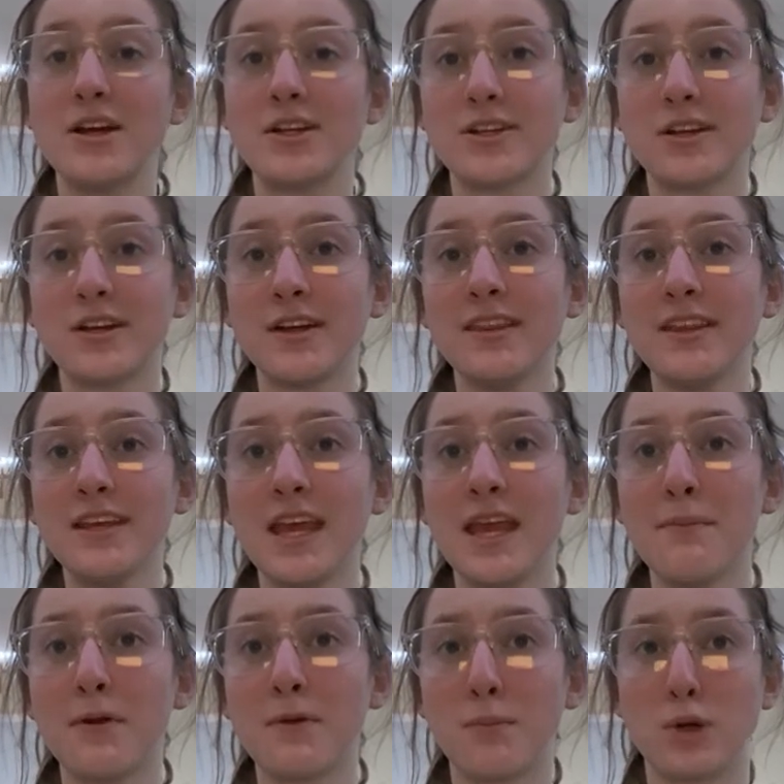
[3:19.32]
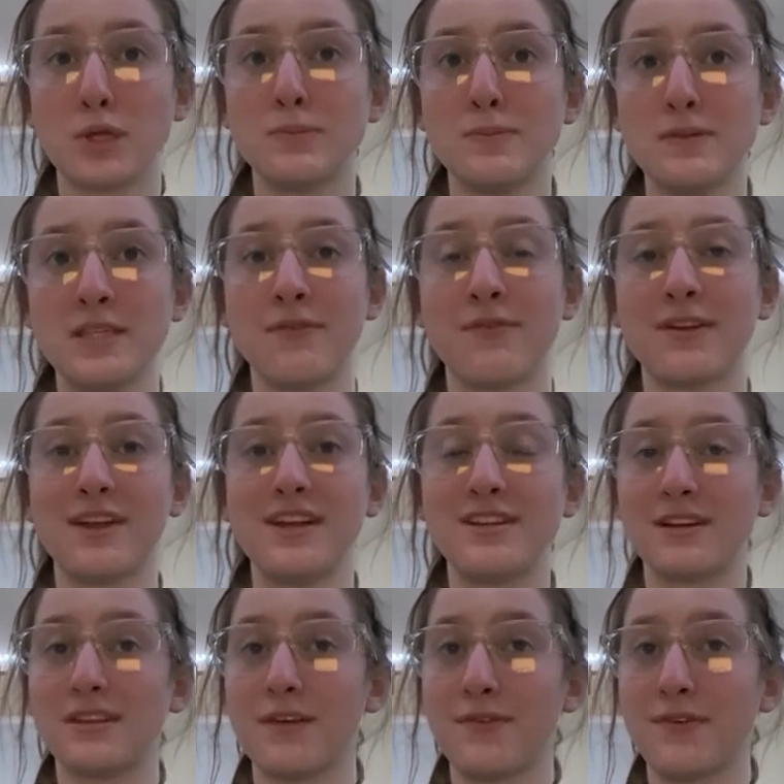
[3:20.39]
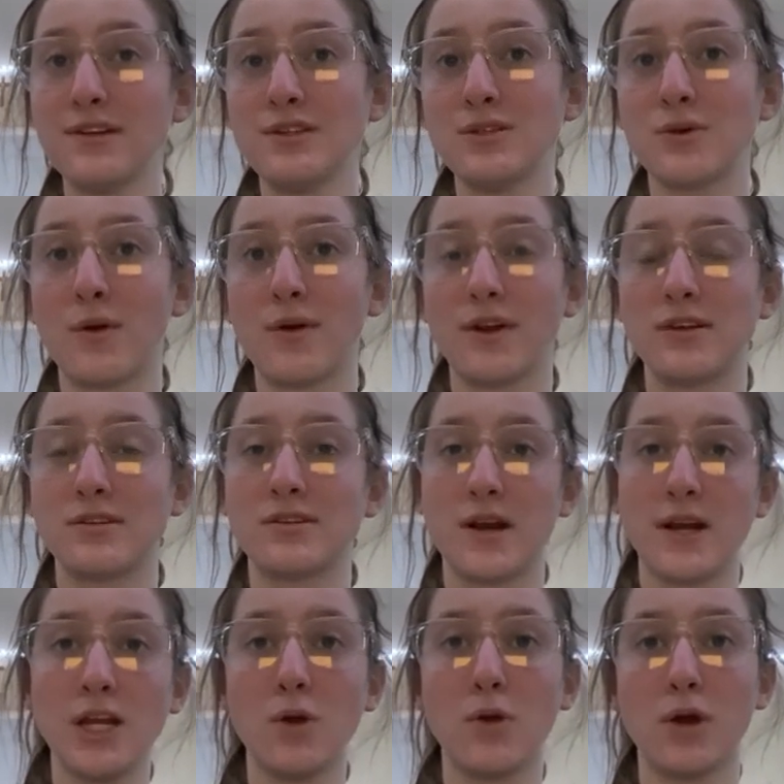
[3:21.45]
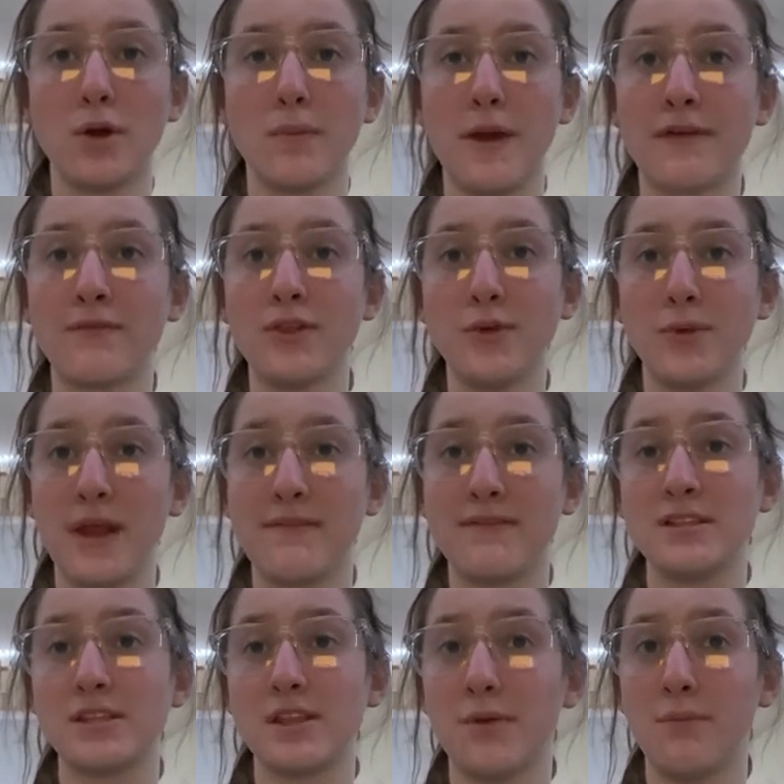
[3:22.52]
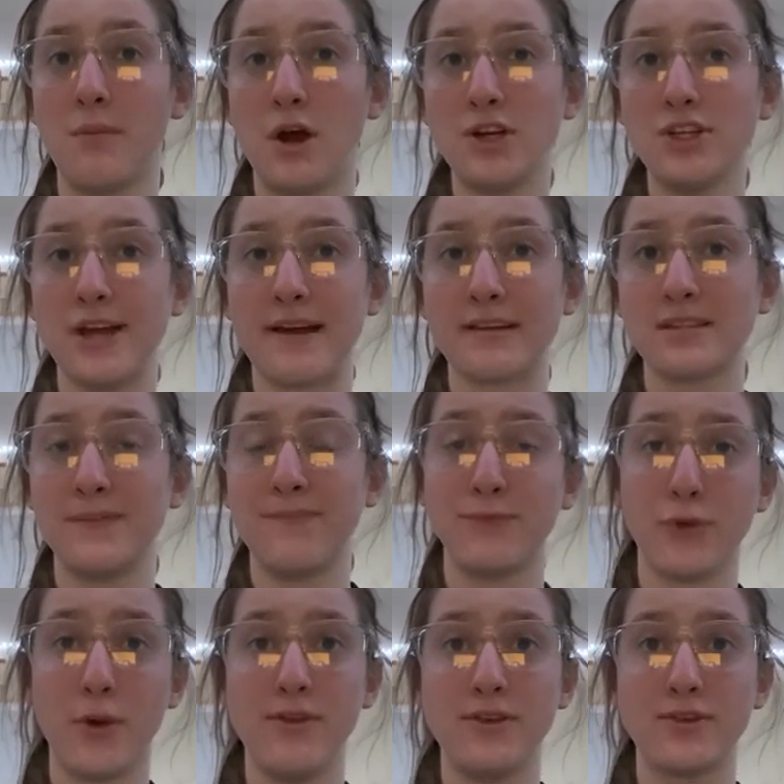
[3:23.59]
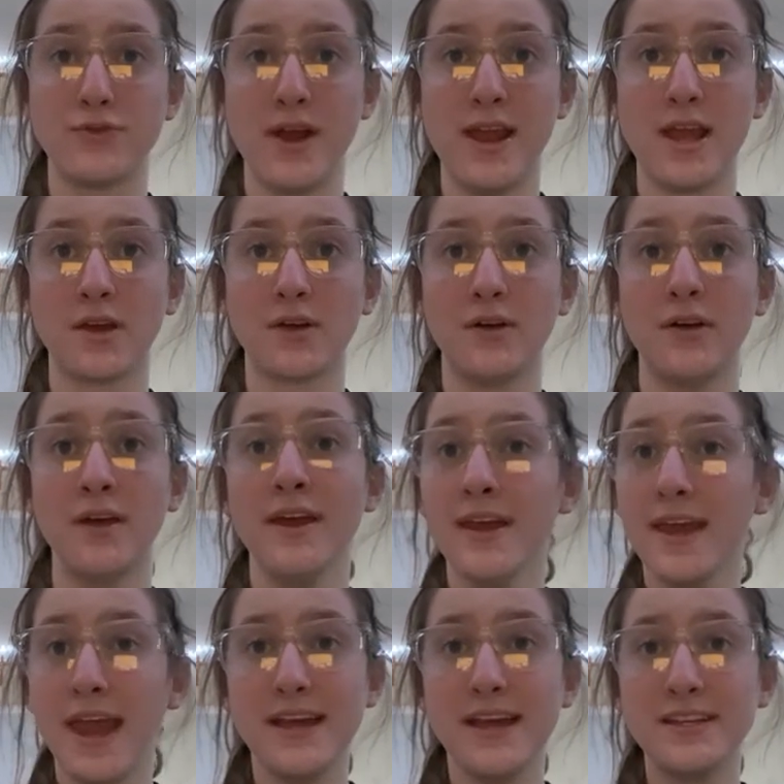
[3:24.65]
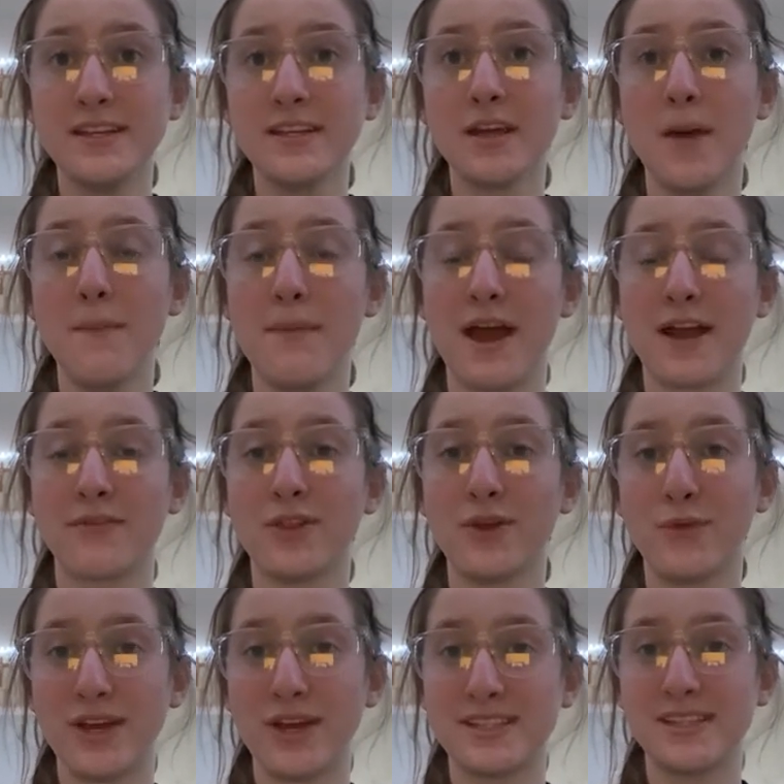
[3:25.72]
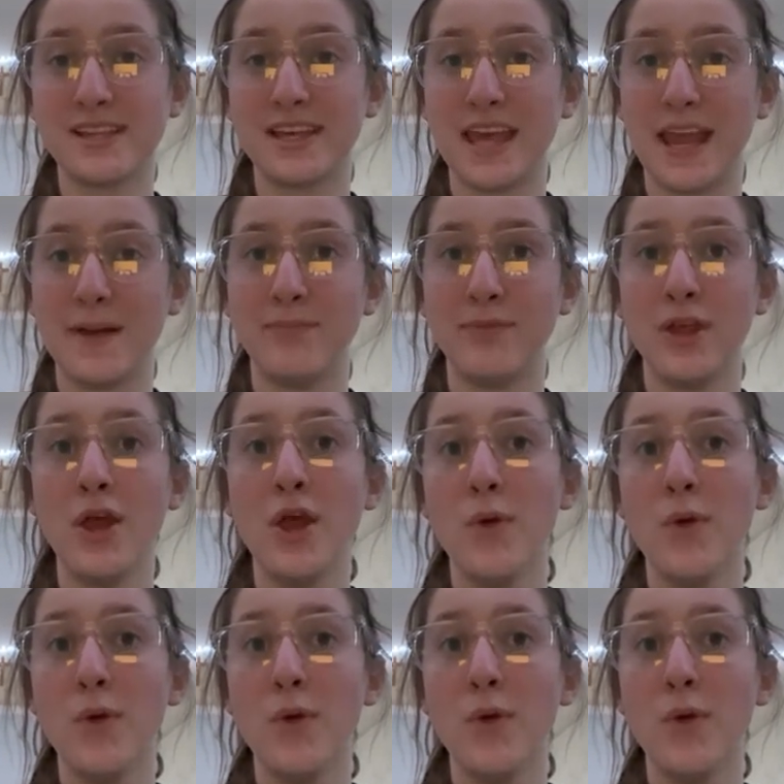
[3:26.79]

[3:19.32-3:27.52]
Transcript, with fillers: During the game, or more specifically during the first quarter, starting quarterback for the Ravens, Lamar Jackson, rolled his right ankle and didn't come back for the rest of the game,